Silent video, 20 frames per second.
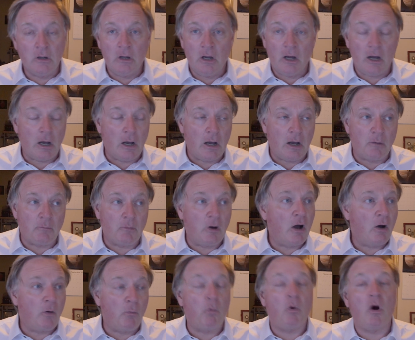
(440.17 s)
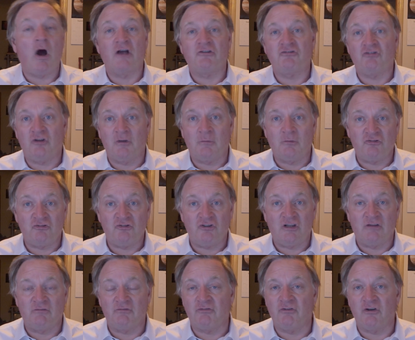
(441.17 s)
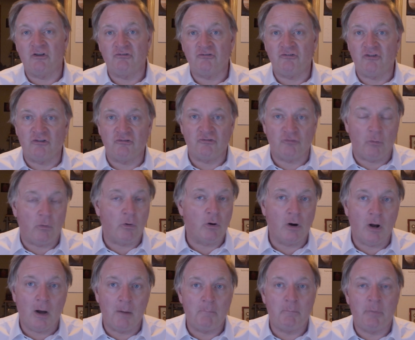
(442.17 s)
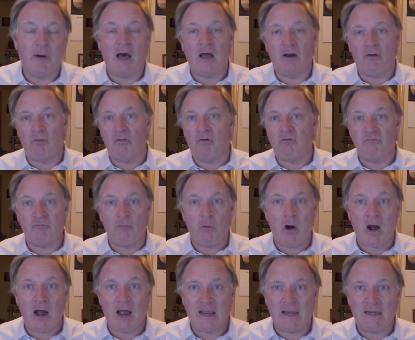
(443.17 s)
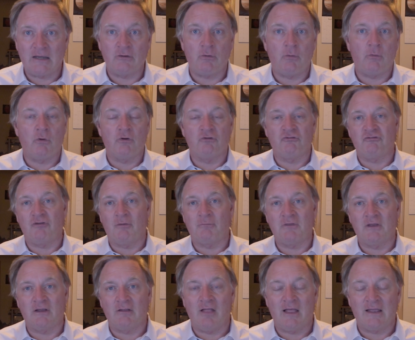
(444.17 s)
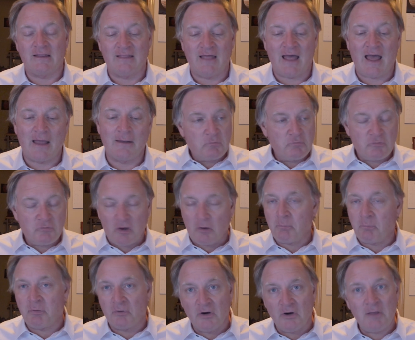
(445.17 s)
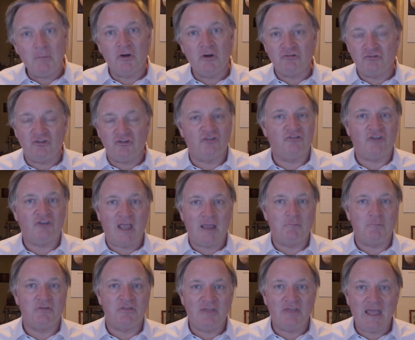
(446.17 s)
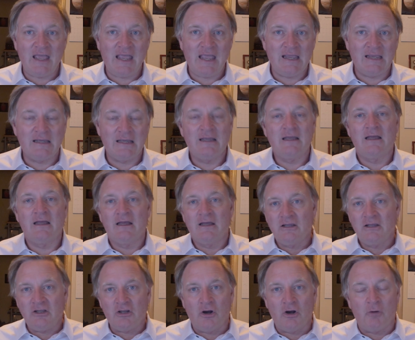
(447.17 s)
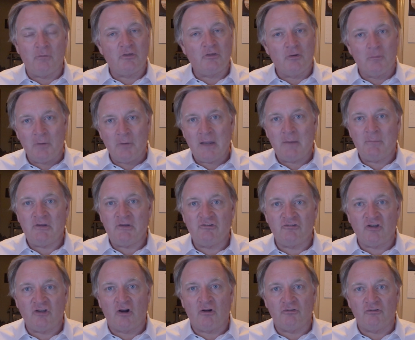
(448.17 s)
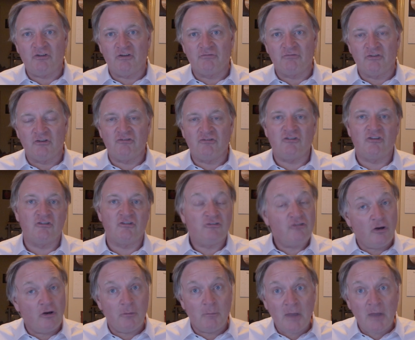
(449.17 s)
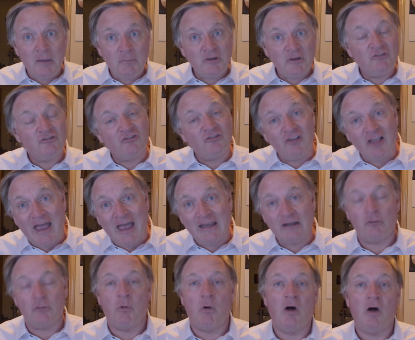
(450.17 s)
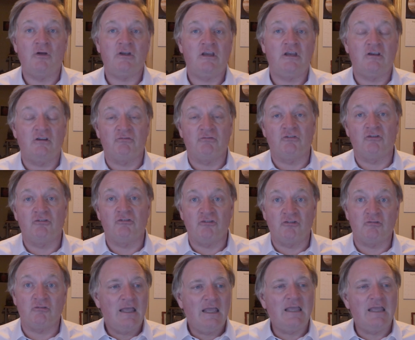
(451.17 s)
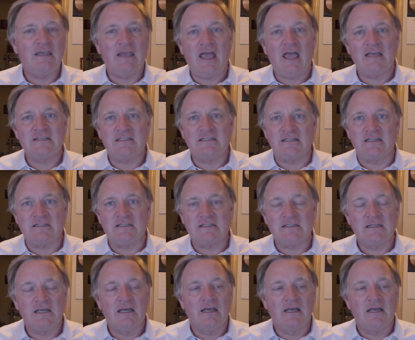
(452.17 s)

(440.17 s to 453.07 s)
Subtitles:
a washing machine, for instance, or a bottle of wine or something like that. They're pretty much the same thing. You know, there may be subtle differences. There may be slight quality differences. In essence,